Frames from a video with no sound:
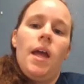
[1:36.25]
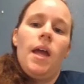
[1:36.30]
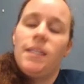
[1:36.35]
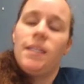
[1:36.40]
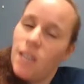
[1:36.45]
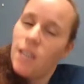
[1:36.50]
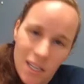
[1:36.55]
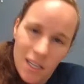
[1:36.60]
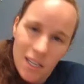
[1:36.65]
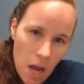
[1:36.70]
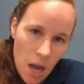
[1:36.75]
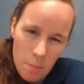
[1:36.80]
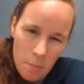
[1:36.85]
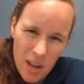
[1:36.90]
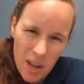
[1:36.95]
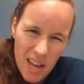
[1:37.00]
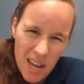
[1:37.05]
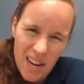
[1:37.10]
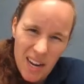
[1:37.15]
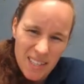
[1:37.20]
It's not as
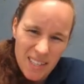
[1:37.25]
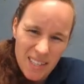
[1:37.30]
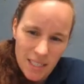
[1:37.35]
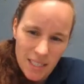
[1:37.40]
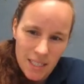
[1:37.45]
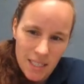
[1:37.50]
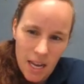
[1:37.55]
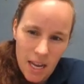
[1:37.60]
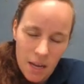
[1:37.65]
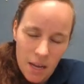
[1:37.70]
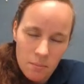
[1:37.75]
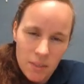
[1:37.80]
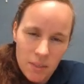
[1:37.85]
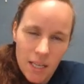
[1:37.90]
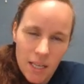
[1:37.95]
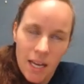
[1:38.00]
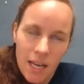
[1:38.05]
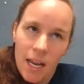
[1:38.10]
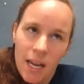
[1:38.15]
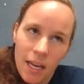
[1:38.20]
complicated as it
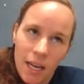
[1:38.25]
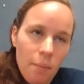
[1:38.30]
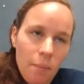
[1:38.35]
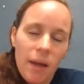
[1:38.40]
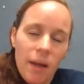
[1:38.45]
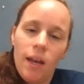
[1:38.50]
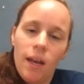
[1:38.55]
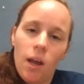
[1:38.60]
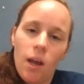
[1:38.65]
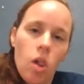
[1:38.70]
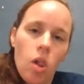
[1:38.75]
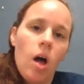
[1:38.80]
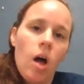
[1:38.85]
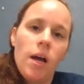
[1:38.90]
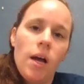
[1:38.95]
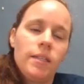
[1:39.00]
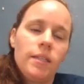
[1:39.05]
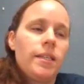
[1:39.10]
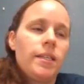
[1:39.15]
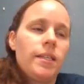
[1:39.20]
seems. An independent
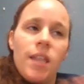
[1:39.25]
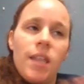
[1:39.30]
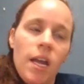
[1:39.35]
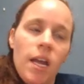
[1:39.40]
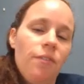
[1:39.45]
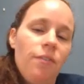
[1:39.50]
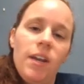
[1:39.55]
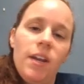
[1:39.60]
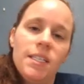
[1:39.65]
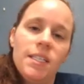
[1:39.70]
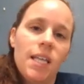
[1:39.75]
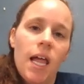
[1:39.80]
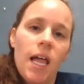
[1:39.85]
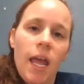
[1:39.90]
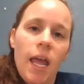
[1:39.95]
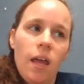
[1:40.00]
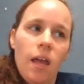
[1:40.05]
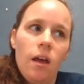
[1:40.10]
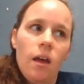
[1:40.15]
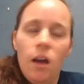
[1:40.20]
clause, think of it as
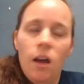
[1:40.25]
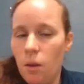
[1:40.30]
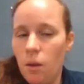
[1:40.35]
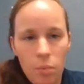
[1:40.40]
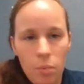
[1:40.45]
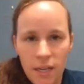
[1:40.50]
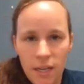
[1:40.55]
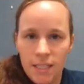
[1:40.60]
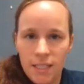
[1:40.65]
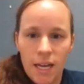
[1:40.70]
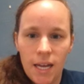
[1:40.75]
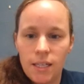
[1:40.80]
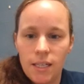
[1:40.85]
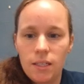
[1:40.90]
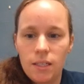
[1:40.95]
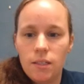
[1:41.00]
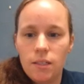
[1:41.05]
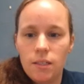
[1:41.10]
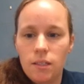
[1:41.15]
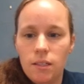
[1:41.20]
like a complete
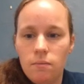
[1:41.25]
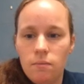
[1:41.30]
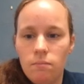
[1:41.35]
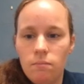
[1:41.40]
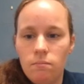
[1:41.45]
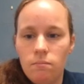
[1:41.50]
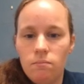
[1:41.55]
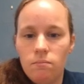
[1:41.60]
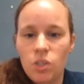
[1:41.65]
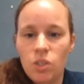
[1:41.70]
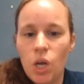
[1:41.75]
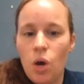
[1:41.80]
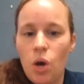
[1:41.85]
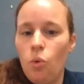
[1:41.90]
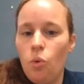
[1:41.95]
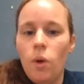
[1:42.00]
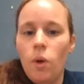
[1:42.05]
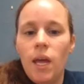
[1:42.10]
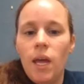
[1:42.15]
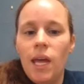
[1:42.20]
sentence.
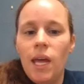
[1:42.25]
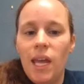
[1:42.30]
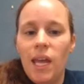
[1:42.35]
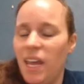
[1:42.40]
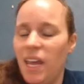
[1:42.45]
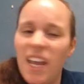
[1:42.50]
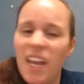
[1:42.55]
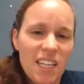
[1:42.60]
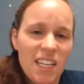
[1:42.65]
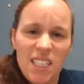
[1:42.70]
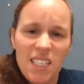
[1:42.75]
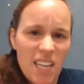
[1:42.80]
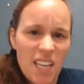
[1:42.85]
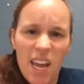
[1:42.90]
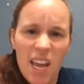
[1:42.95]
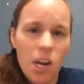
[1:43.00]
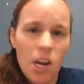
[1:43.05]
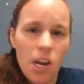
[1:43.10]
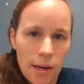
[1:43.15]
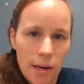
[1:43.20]
So it can
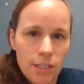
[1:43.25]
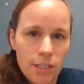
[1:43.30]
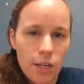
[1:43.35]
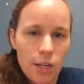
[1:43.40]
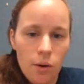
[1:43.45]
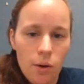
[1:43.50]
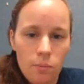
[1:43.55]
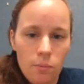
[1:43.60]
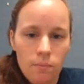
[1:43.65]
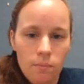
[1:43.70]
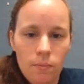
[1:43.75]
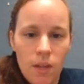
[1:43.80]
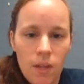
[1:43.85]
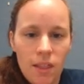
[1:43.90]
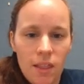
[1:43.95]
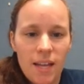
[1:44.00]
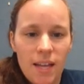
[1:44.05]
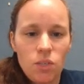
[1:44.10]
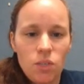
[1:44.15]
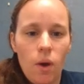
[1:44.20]
stand on its own.
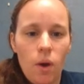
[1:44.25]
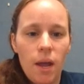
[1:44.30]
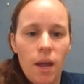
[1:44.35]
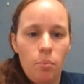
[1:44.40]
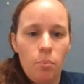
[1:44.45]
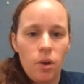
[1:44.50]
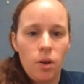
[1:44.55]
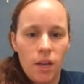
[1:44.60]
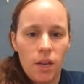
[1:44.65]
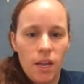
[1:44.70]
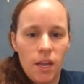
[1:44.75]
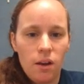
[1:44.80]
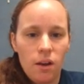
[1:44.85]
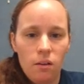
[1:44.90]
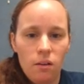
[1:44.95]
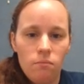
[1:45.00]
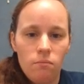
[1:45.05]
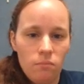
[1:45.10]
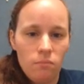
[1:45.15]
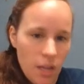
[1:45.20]
That's why I put
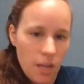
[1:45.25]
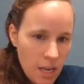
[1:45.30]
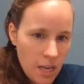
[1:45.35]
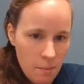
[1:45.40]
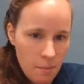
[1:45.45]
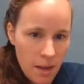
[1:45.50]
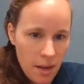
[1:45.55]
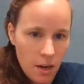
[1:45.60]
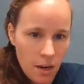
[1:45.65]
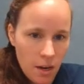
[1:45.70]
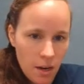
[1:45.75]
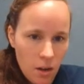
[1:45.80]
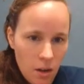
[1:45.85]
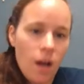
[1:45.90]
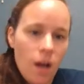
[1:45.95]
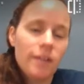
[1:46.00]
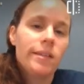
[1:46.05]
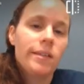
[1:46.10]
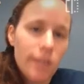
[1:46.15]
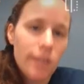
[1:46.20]
here independent
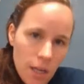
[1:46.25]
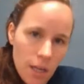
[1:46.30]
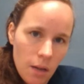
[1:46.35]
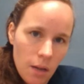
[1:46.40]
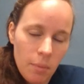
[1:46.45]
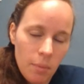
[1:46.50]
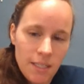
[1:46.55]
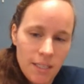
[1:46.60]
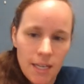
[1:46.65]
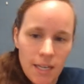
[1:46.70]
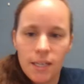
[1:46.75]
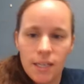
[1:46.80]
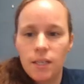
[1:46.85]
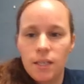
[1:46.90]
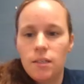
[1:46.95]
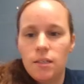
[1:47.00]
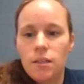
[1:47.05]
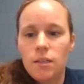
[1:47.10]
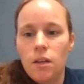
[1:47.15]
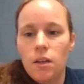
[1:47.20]
clause, complete
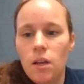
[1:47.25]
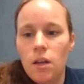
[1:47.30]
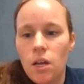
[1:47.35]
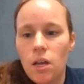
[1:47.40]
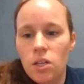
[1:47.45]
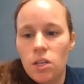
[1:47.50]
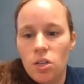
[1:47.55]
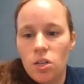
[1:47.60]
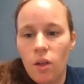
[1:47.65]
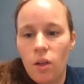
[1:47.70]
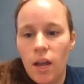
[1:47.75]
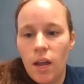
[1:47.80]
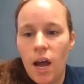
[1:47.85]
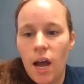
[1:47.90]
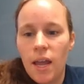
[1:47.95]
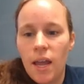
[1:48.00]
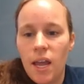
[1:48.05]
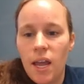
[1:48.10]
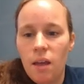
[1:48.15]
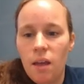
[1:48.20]
sentence. So like
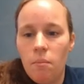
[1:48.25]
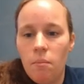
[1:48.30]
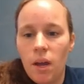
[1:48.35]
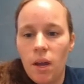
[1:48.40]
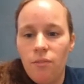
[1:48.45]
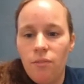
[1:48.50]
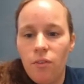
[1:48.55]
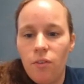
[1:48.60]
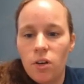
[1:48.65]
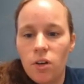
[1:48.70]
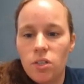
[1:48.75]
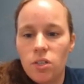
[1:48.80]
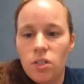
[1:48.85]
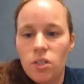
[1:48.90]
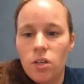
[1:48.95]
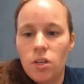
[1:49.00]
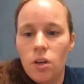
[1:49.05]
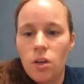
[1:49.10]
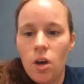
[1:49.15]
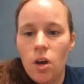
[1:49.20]
I hit my
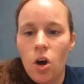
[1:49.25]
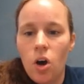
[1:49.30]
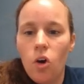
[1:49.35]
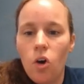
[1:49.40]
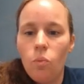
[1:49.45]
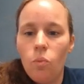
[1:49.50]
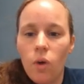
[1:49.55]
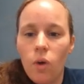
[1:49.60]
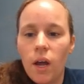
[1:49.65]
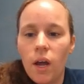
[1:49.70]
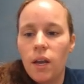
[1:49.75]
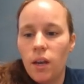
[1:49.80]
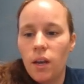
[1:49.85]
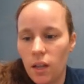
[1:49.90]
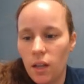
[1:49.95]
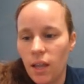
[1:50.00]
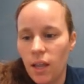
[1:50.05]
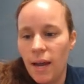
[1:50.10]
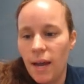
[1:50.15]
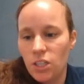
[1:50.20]
first home
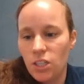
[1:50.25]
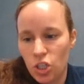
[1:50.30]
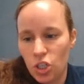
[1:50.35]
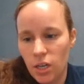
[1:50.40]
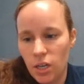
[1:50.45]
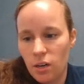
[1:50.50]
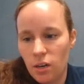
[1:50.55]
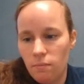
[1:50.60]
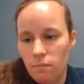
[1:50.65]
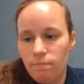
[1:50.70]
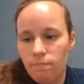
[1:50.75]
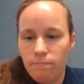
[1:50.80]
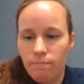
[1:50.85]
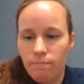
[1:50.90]
run last year,